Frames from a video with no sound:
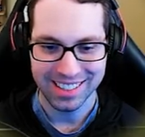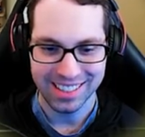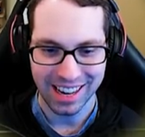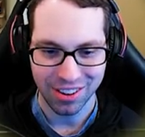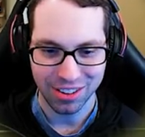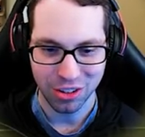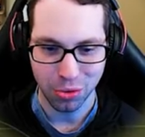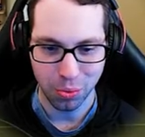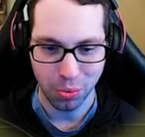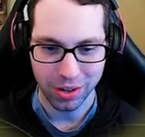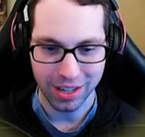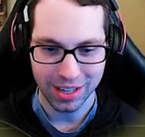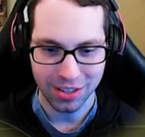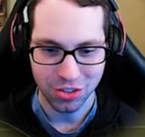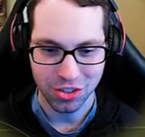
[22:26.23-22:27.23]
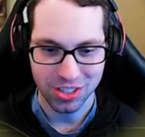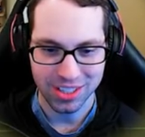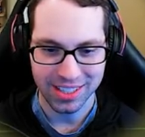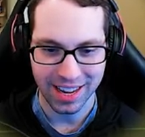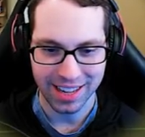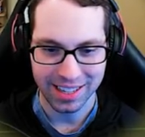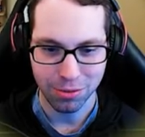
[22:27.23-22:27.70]
downhill one inch,
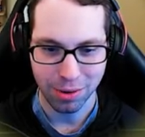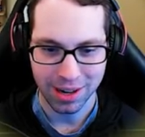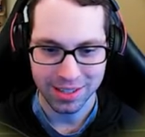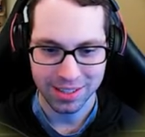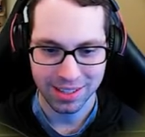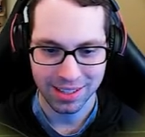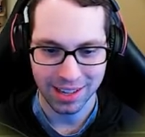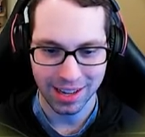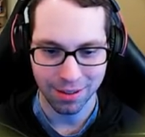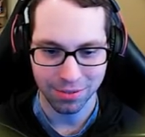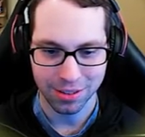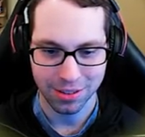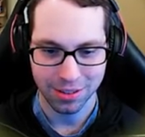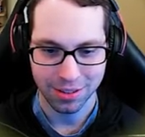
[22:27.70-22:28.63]
steady right to left.